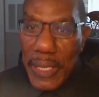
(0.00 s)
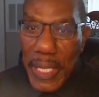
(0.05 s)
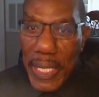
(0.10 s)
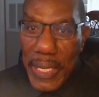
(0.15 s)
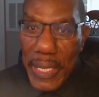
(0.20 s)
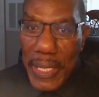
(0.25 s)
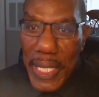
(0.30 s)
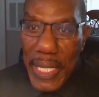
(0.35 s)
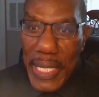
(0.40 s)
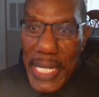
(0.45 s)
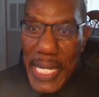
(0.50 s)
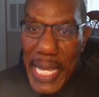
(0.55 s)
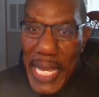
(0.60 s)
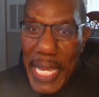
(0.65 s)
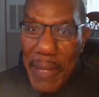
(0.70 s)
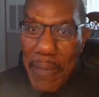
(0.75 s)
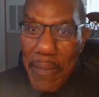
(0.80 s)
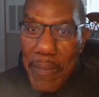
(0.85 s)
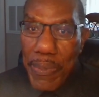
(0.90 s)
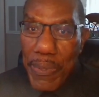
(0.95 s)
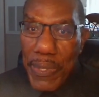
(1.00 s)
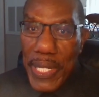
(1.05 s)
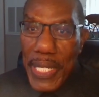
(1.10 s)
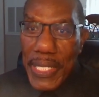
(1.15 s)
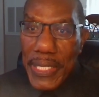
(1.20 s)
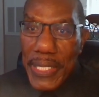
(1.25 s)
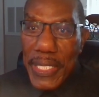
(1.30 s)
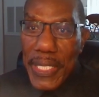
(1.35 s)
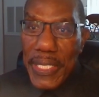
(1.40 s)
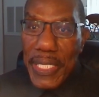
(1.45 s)
The name
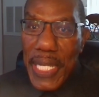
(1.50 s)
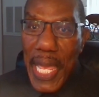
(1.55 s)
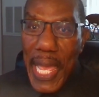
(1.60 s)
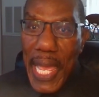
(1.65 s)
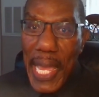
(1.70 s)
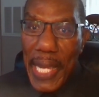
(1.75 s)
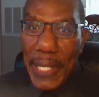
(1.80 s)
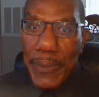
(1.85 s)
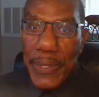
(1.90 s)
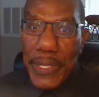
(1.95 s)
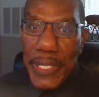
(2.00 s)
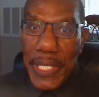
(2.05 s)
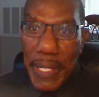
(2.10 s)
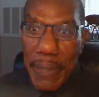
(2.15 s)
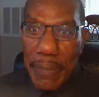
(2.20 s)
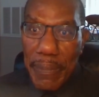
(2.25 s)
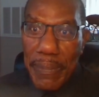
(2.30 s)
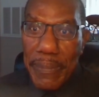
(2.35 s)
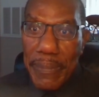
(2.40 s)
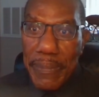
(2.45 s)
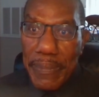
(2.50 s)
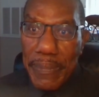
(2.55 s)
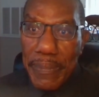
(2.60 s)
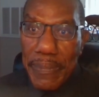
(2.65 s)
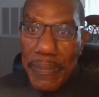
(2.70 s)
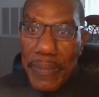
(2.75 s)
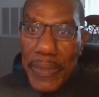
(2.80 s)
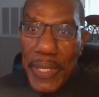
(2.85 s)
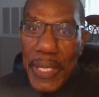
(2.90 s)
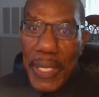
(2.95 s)
Bridge is an acronym.
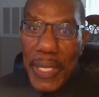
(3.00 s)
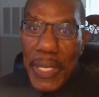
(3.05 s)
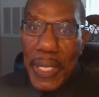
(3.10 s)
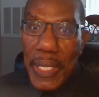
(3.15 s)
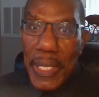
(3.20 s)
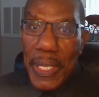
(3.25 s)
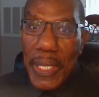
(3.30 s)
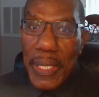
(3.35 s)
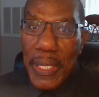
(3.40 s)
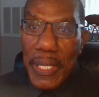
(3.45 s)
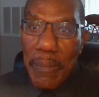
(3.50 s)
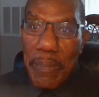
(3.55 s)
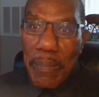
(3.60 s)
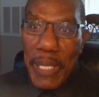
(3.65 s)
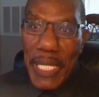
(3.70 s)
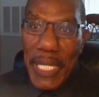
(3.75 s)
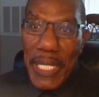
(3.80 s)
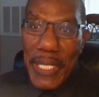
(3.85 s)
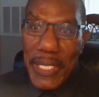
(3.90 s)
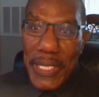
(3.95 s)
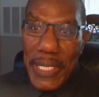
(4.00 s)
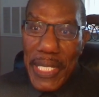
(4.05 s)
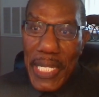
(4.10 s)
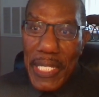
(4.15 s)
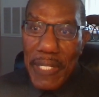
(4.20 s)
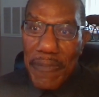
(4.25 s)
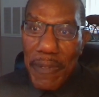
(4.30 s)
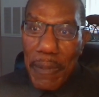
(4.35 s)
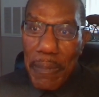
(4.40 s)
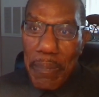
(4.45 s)
The B
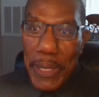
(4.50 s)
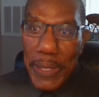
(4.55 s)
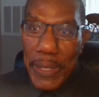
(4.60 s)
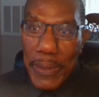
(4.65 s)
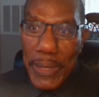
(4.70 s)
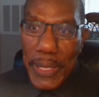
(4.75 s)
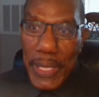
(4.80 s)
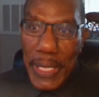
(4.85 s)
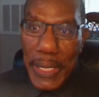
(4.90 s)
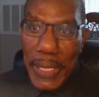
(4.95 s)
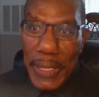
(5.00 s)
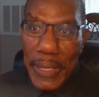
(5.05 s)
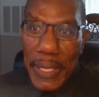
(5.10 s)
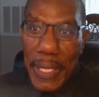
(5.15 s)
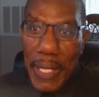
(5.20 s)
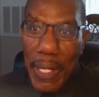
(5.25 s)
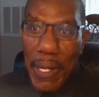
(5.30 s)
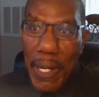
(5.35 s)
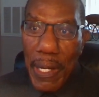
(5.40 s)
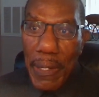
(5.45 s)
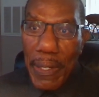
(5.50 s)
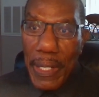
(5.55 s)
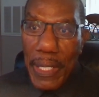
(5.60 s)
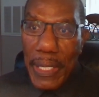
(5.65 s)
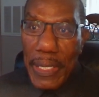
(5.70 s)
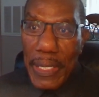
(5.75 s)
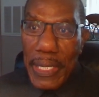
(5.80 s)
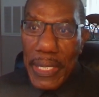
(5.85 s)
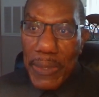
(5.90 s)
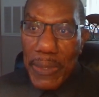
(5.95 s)
stands for building, the
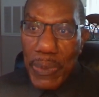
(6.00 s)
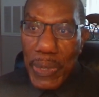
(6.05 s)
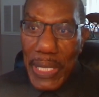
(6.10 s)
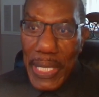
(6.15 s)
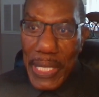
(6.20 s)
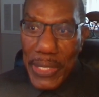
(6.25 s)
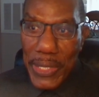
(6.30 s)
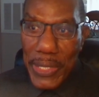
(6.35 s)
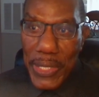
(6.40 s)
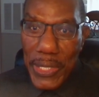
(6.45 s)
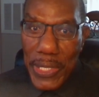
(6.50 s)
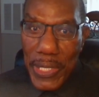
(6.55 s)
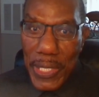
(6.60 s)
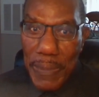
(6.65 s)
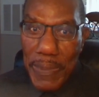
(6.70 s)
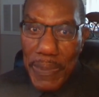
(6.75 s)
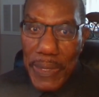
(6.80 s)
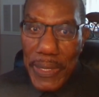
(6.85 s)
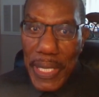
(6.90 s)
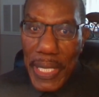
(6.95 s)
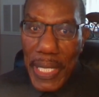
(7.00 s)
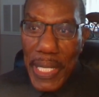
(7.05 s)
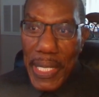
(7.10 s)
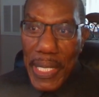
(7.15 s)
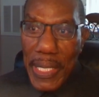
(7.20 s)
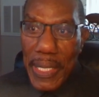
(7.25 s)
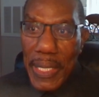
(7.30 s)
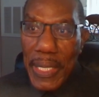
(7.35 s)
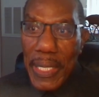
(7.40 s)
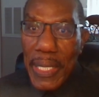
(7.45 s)
R is relationships,
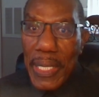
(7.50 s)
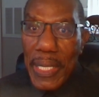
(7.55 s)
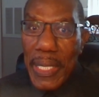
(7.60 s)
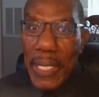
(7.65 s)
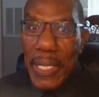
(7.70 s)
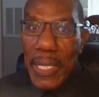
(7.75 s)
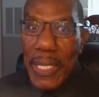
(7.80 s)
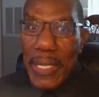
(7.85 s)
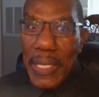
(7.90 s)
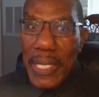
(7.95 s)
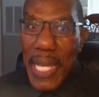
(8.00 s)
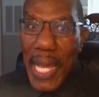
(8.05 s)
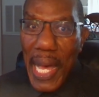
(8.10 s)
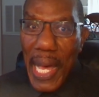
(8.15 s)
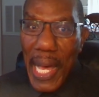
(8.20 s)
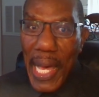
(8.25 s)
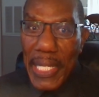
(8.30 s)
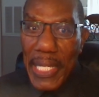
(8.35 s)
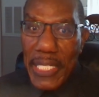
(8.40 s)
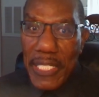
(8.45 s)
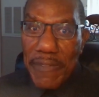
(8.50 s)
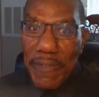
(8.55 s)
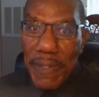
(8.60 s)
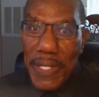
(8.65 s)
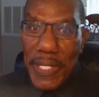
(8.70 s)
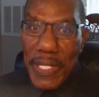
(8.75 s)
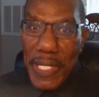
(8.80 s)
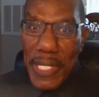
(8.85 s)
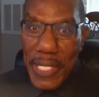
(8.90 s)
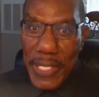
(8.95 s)
and the I is for
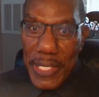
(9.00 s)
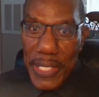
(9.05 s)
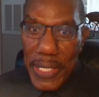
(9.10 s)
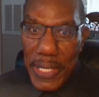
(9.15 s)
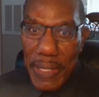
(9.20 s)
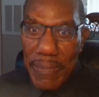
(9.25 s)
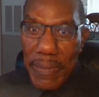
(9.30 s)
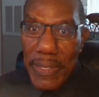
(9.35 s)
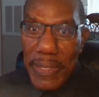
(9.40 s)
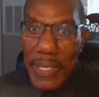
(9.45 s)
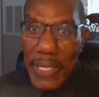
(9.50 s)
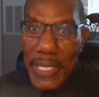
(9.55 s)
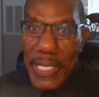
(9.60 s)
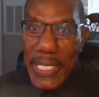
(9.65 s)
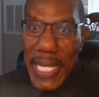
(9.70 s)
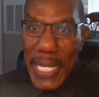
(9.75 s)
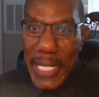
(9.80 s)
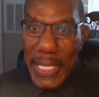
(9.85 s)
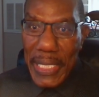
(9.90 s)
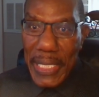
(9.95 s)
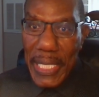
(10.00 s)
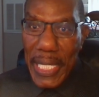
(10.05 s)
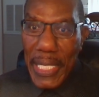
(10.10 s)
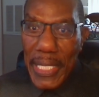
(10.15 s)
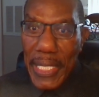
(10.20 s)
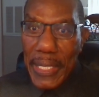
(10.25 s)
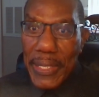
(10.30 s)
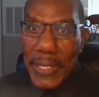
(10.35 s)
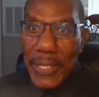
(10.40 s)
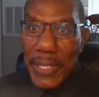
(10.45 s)
initiatives
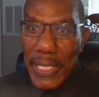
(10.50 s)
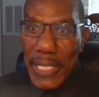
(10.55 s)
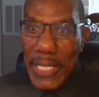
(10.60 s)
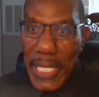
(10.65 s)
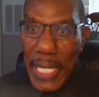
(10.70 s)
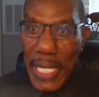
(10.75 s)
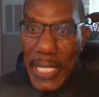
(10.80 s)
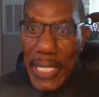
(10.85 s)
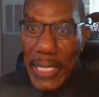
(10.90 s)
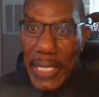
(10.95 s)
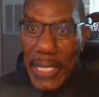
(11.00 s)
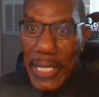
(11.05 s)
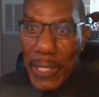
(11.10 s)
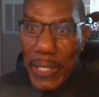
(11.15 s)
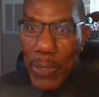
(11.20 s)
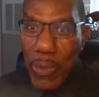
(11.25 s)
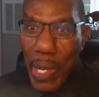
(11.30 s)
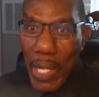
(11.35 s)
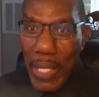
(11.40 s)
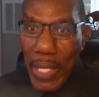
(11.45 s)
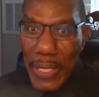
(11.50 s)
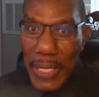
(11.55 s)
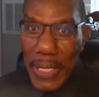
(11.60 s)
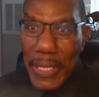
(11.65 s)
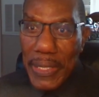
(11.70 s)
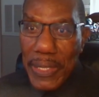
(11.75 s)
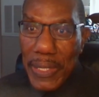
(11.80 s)
dedicated to gaining equality.